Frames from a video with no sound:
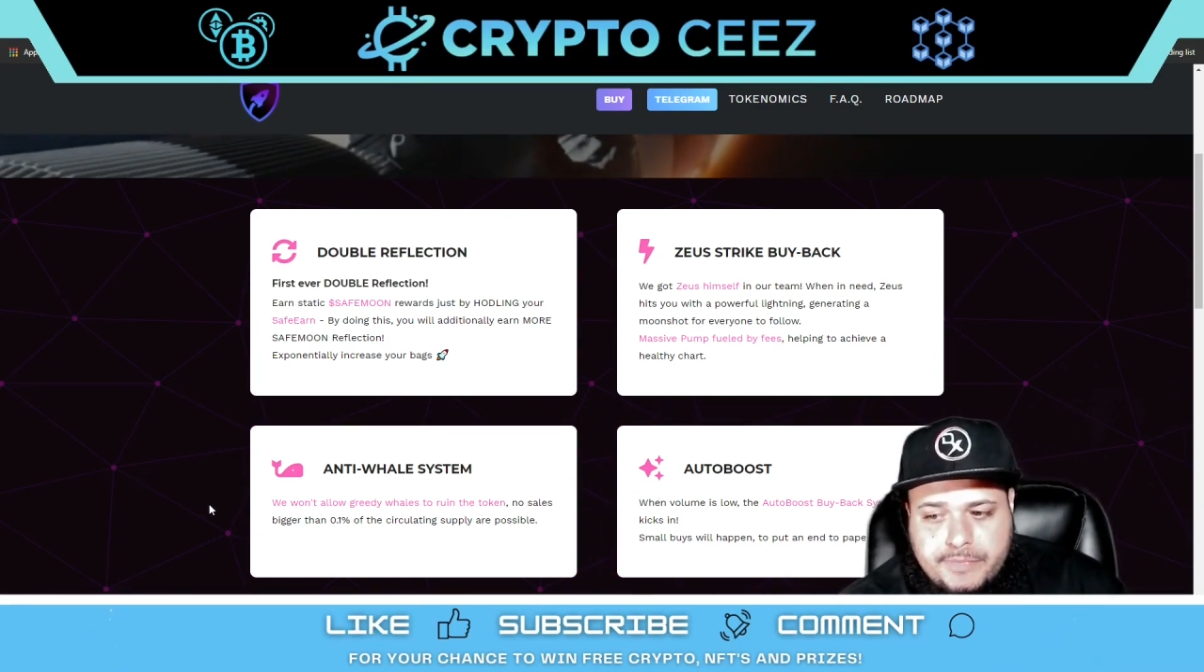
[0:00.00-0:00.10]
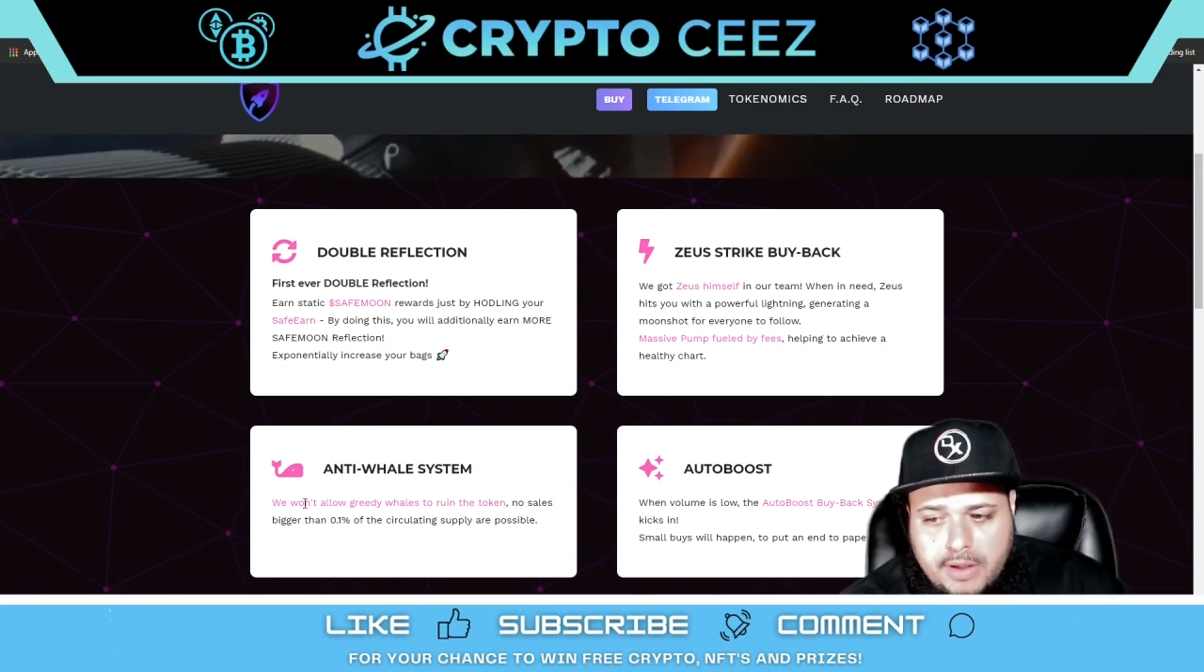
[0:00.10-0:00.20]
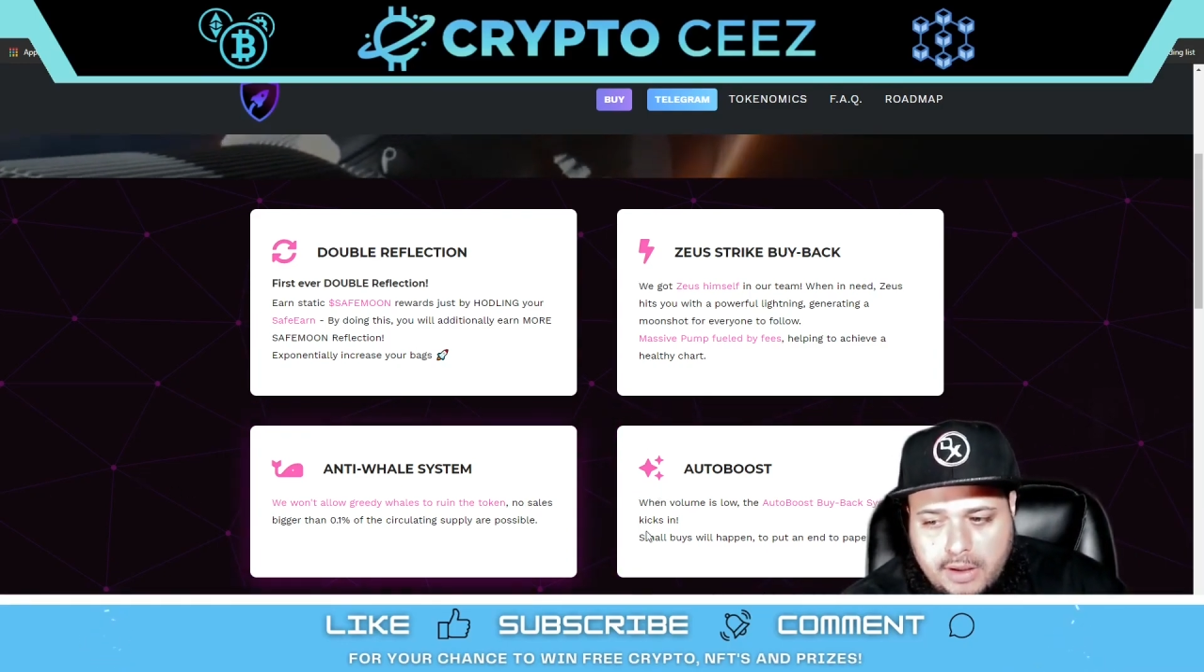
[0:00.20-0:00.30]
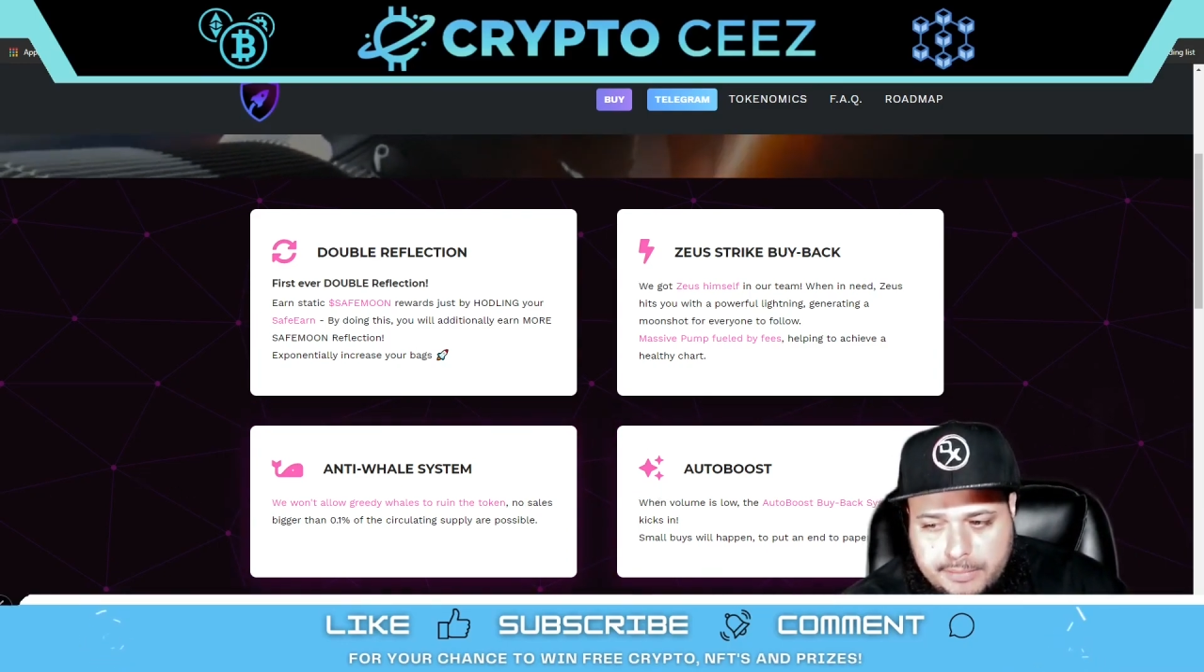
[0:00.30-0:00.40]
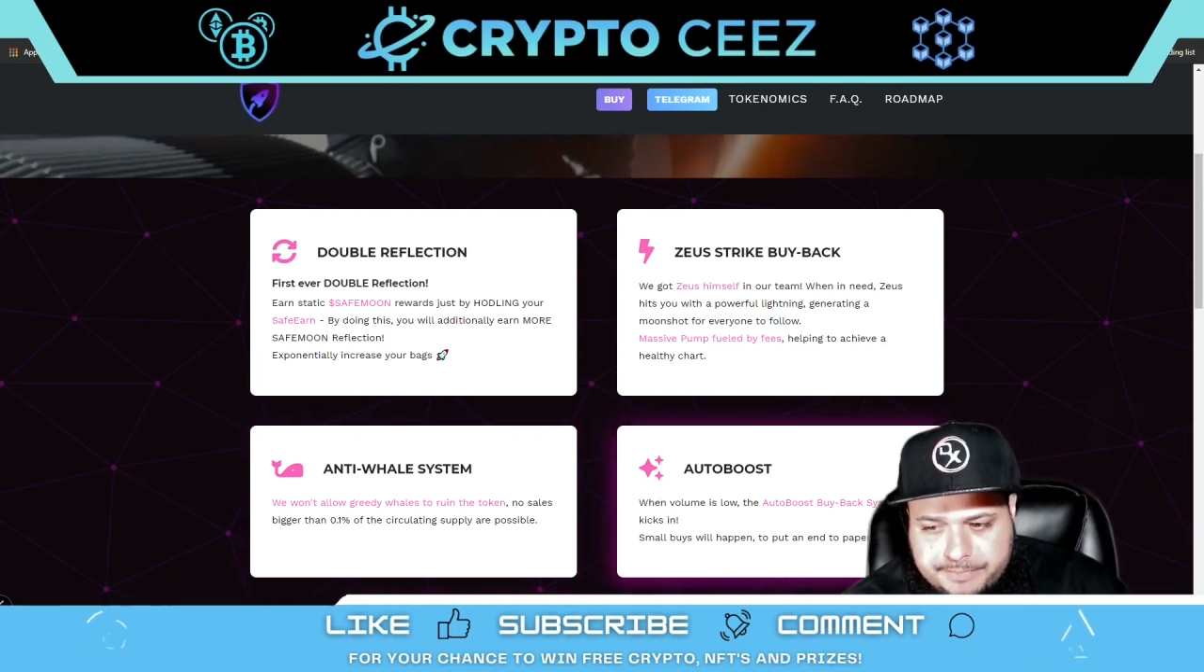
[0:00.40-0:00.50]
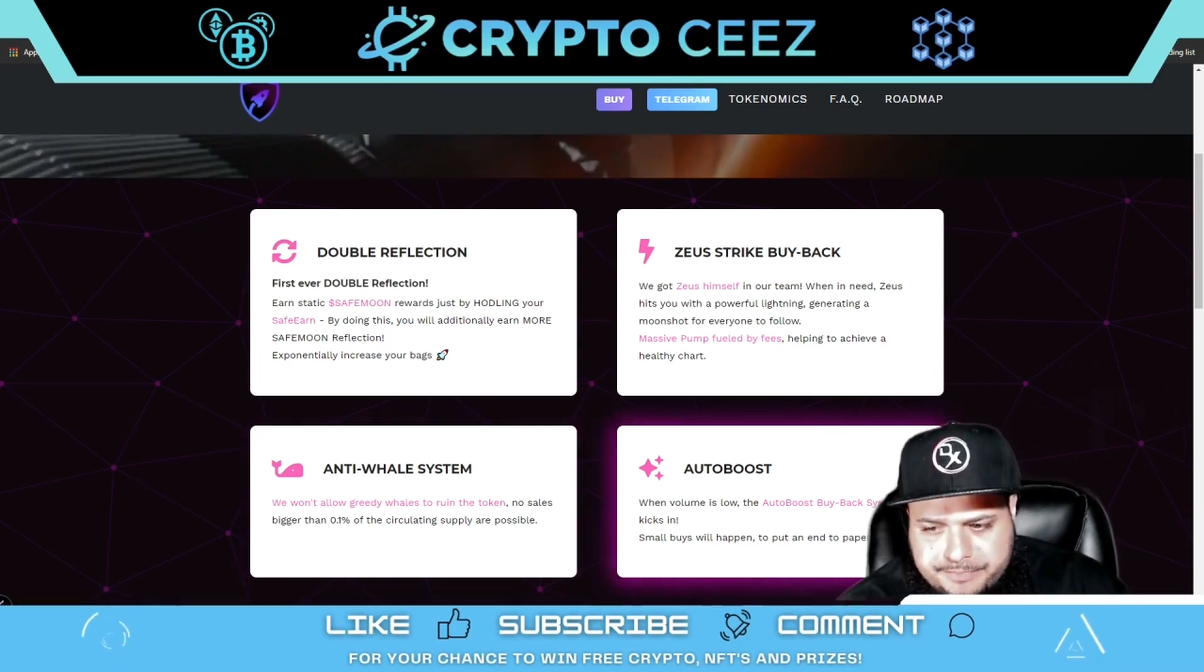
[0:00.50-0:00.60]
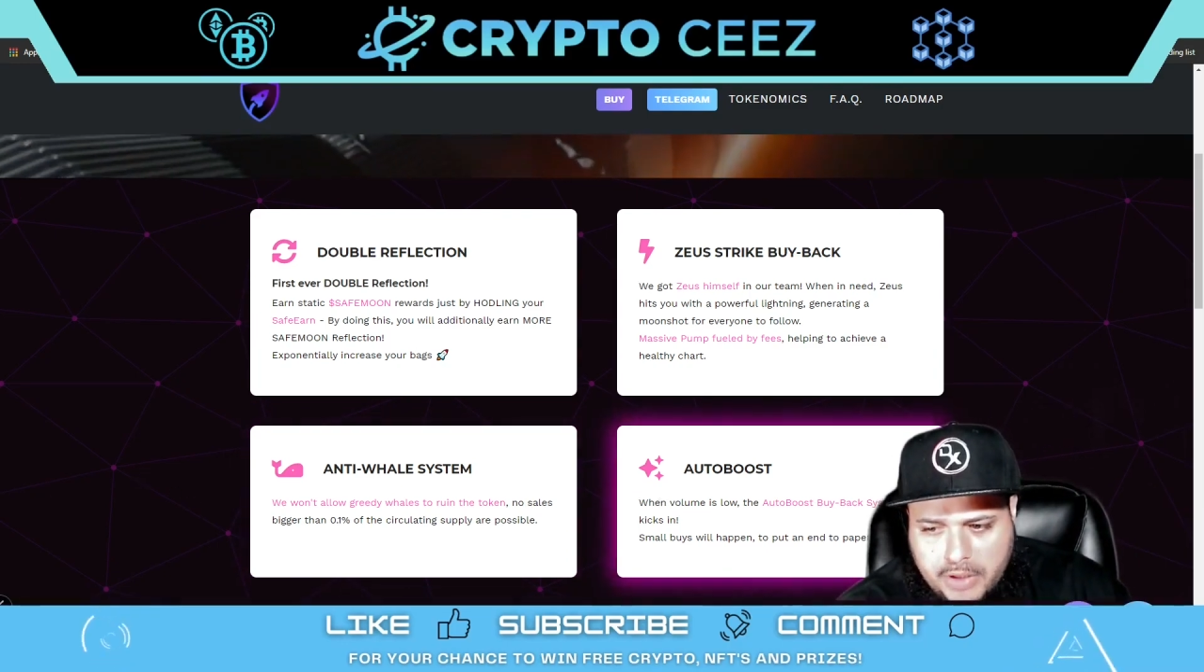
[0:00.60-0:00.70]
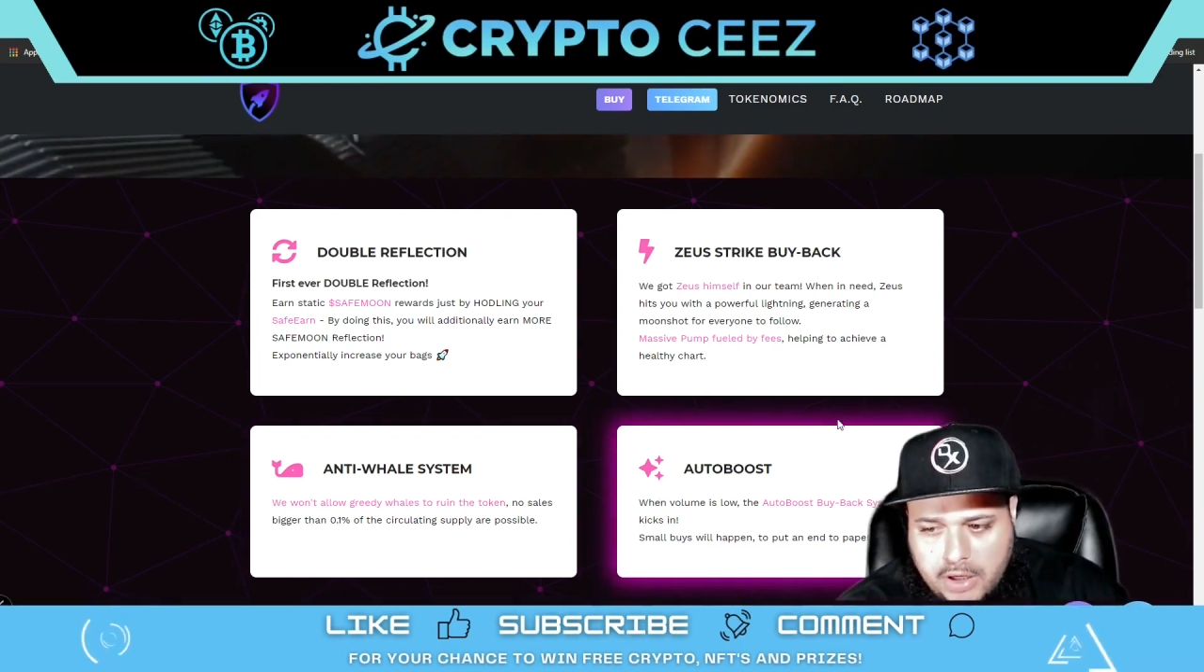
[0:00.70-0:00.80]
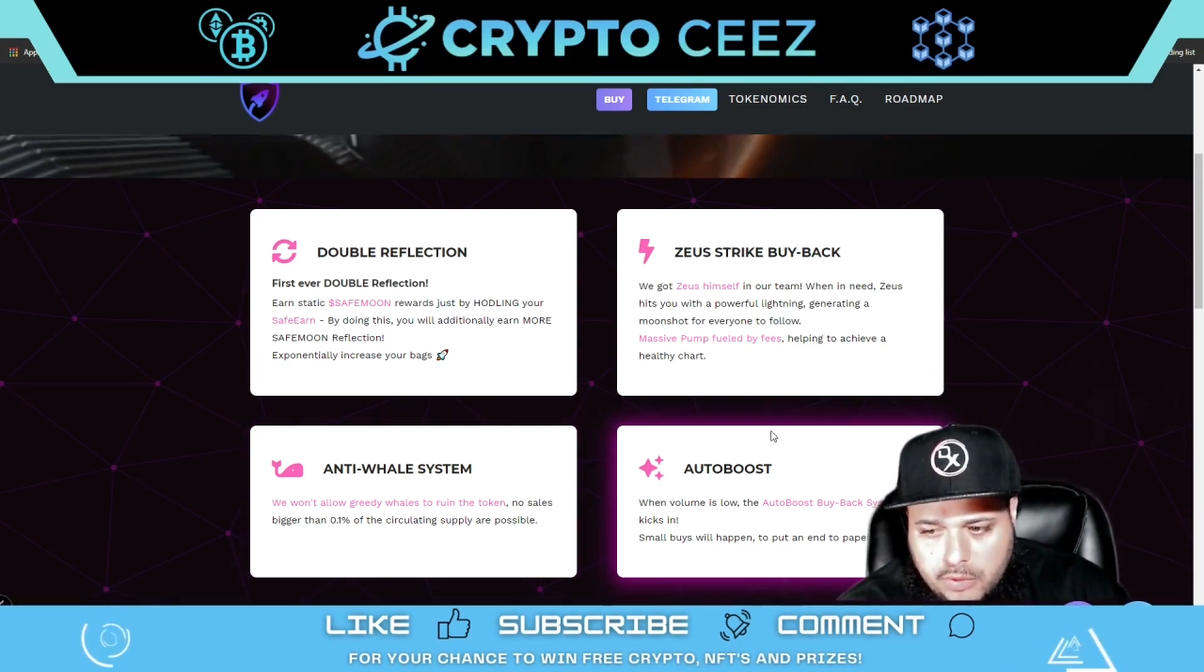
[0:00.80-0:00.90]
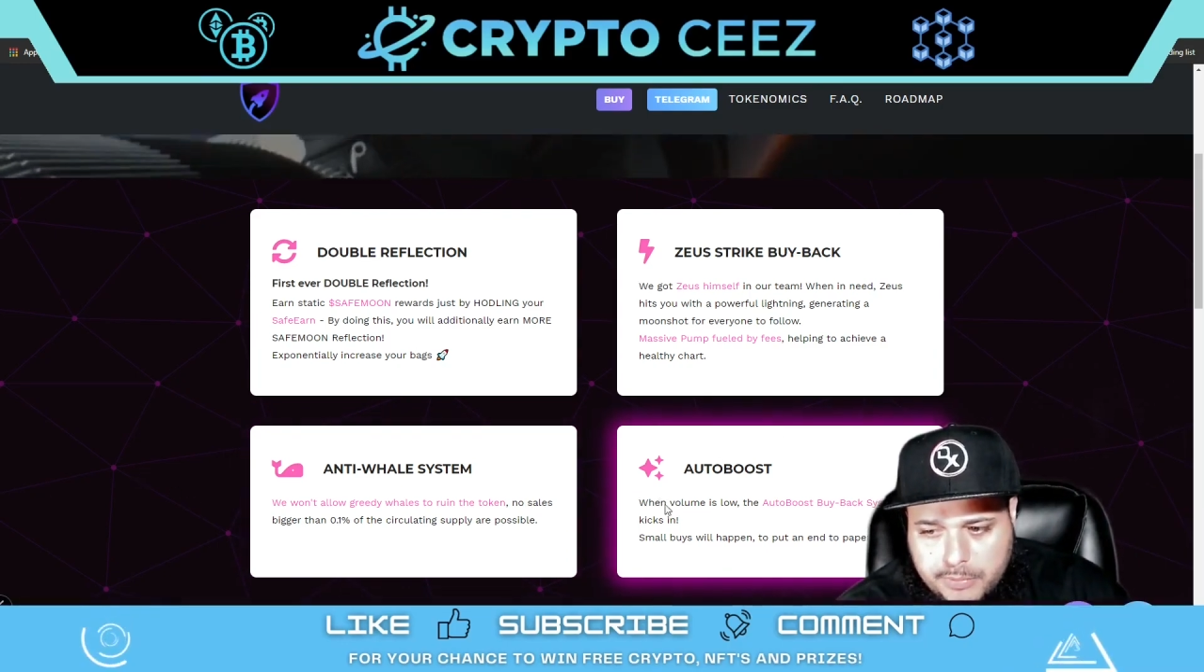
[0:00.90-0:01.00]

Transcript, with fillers: Auto